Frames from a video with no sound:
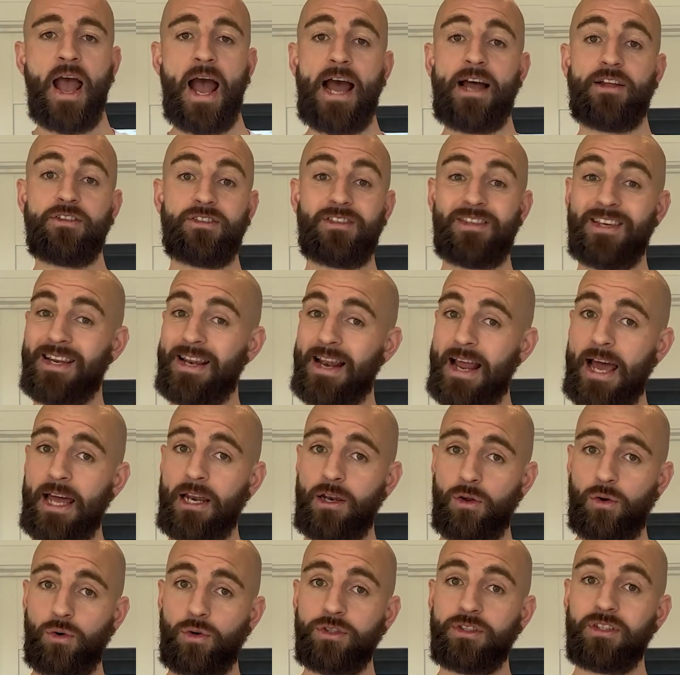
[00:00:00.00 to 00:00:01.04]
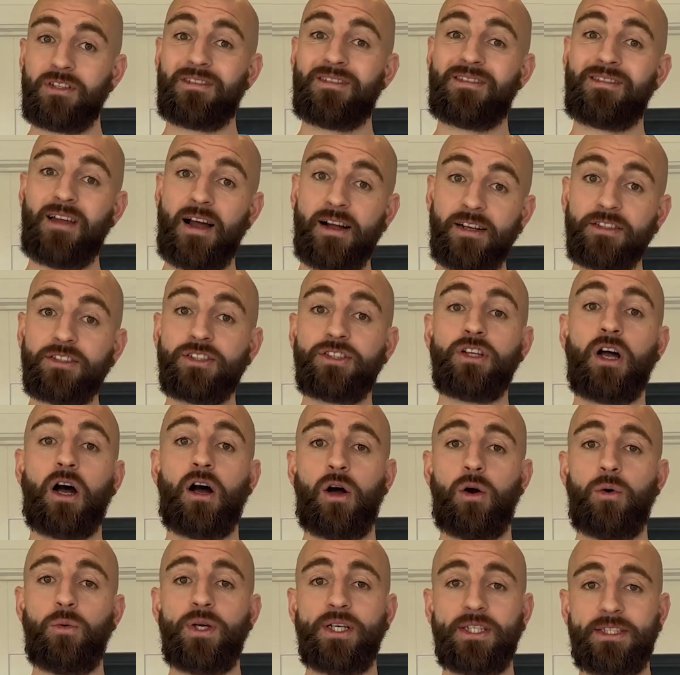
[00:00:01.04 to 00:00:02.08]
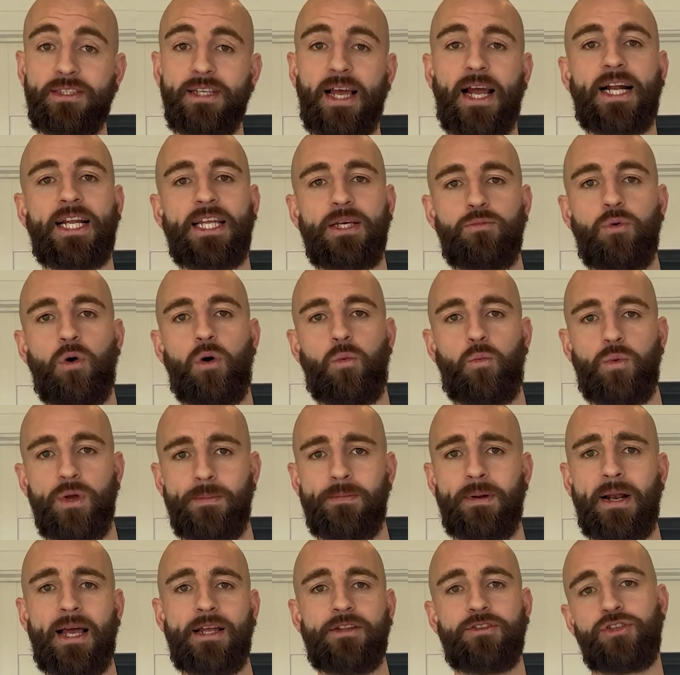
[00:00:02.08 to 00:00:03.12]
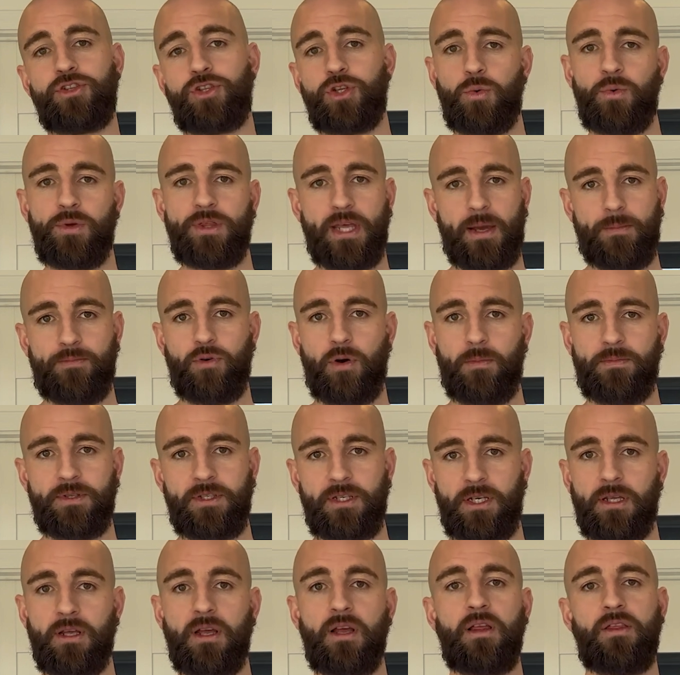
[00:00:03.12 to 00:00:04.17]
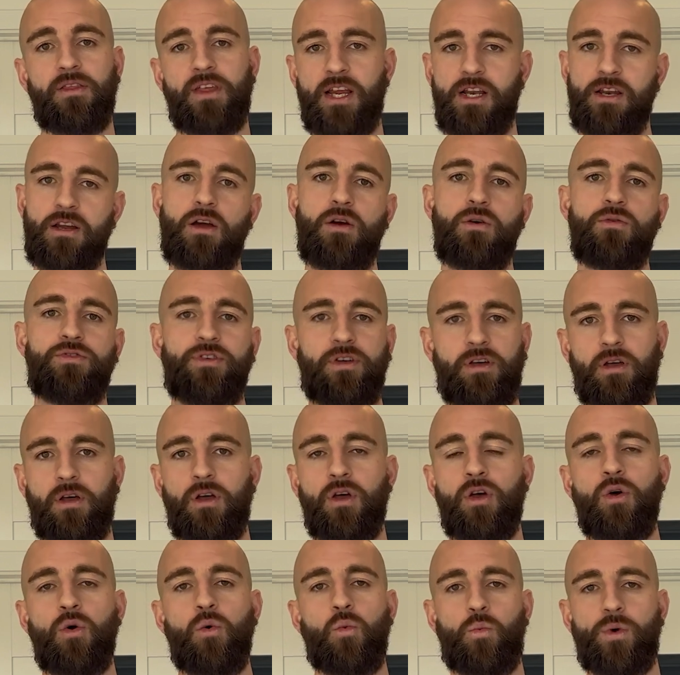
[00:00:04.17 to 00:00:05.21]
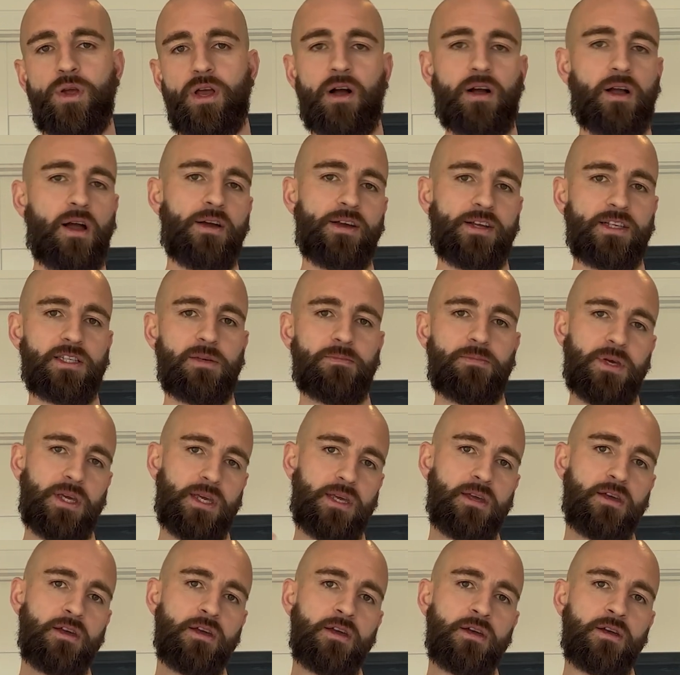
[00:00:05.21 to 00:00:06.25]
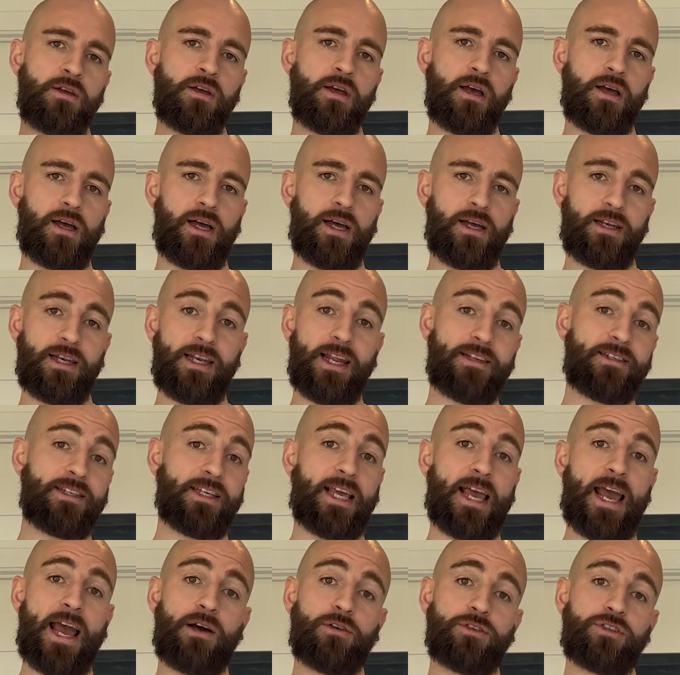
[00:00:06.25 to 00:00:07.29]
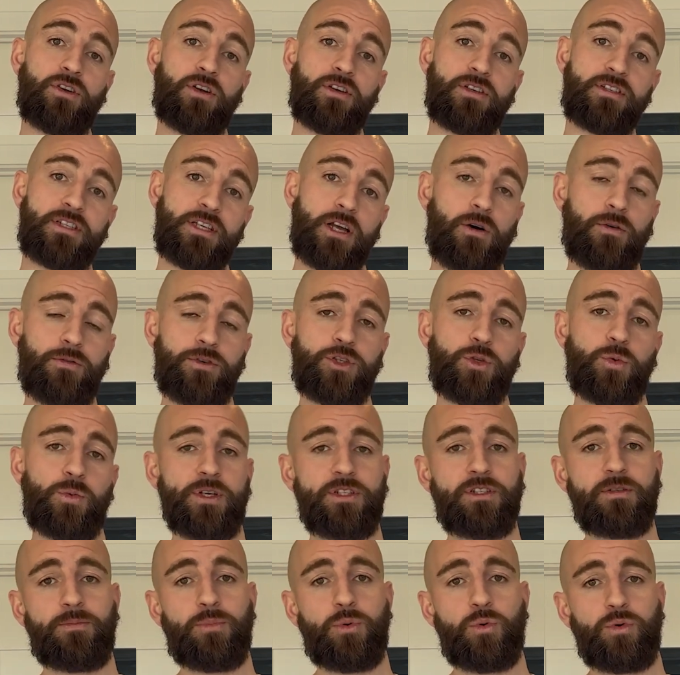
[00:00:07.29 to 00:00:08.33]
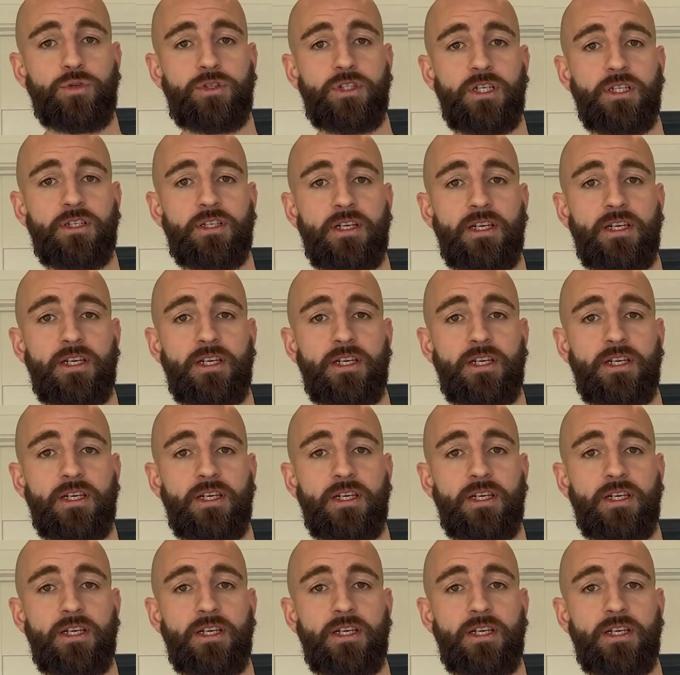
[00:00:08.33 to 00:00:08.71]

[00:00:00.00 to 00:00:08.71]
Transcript: And the landlord does know exactly what we plan to do with their property. They know that we are going to be letting it out ourselves to a supported